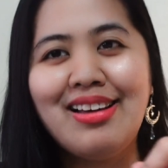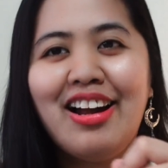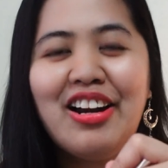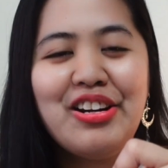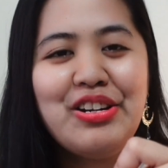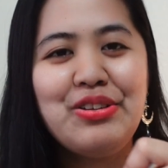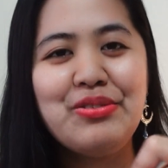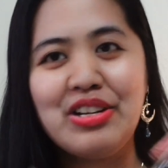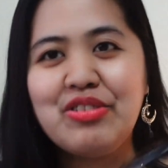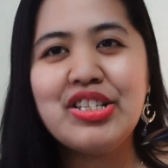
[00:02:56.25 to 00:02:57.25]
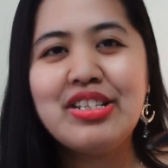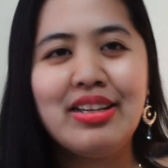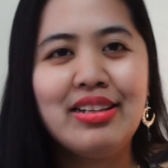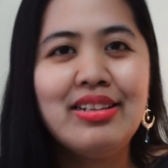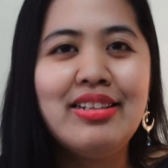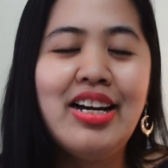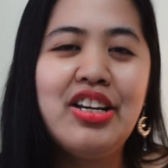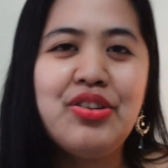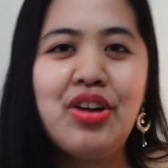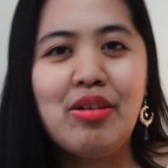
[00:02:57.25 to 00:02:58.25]
are you irritated that
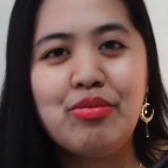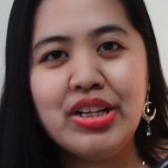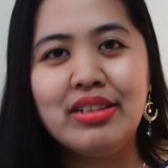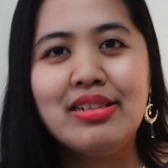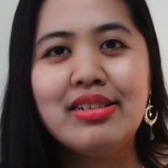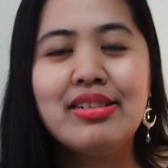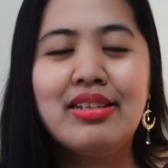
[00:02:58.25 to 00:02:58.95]
you have wrinkles